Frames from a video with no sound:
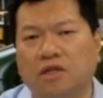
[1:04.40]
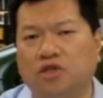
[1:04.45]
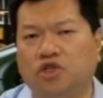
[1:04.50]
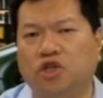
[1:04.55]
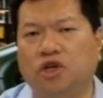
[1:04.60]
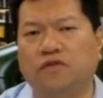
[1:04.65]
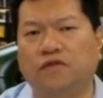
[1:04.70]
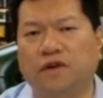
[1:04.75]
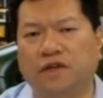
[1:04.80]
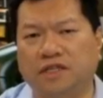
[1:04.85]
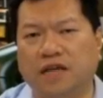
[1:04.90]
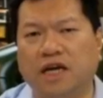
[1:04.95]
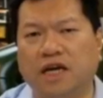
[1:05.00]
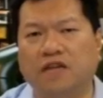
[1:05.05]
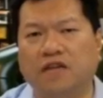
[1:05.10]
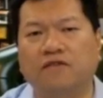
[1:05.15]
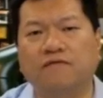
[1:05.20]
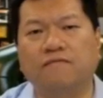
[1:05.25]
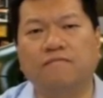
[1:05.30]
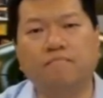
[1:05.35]
the chief
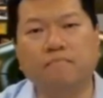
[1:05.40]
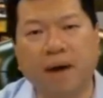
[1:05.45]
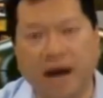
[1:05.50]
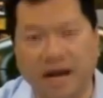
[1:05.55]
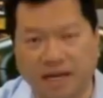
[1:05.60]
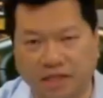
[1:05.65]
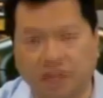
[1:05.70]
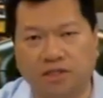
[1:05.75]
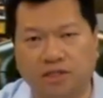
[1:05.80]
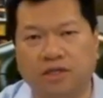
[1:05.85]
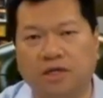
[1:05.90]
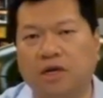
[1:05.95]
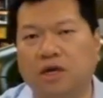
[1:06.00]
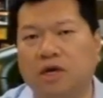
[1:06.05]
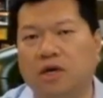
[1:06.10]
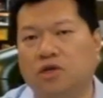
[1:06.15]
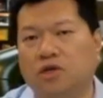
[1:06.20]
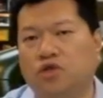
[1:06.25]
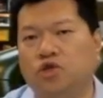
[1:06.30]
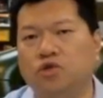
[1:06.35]
executive must
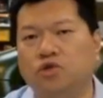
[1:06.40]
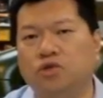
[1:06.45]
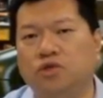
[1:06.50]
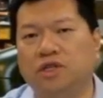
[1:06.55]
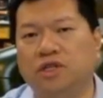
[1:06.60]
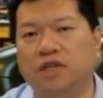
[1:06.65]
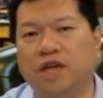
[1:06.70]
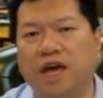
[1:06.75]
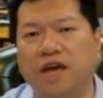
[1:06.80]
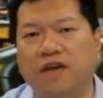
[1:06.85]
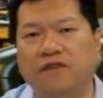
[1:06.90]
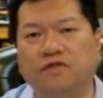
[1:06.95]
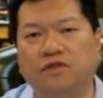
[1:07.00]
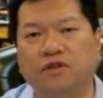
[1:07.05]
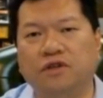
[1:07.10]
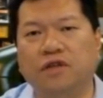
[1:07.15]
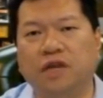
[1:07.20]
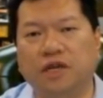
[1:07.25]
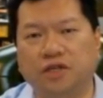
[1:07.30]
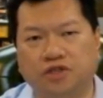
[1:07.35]
choose a day for
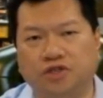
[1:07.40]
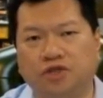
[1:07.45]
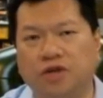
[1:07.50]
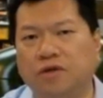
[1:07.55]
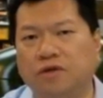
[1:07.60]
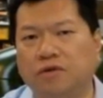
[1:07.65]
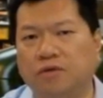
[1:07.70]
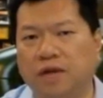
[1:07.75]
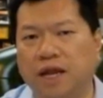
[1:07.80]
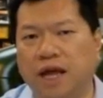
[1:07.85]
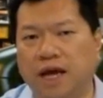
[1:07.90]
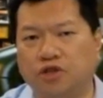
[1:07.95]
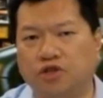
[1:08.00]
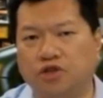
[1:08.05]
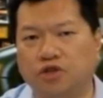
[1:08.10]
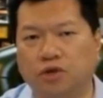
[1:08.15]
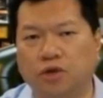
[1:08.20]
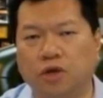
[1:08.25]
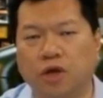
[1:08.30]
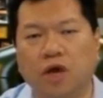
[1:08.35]
the next general
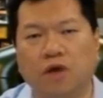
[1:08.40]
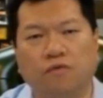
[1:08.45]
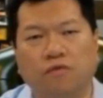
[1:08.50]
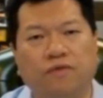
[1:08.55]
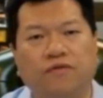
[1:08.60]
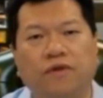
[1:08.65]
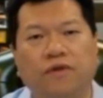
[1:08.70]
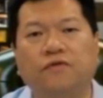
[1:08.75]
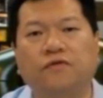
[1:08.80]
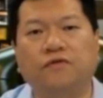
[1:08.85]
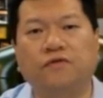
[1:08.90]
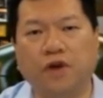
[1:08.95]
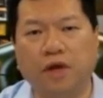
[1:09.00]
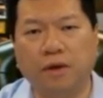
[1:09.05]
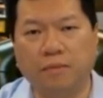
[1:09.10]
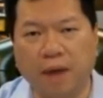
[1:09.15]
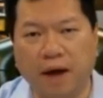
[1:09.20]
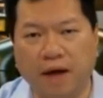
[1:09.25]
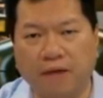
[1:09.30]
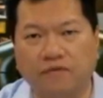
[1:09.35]
election within
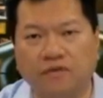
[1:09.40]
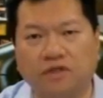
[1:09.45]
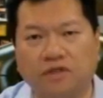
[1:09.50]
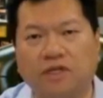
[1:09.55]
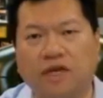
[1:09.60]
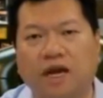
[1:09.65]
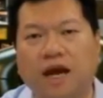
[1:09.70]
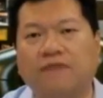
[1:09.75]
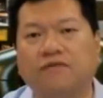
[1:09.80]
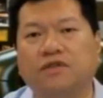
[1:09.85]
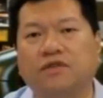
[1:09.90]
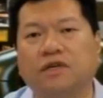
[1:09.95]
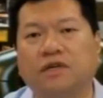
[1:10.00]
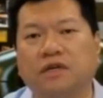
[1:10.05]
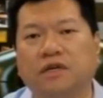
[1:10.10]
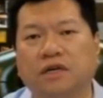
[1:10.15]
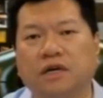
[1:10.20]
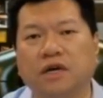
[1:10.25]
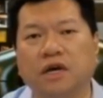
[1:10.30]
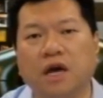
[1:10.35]
3 months after
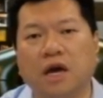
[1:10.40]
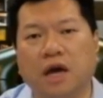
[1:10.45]
the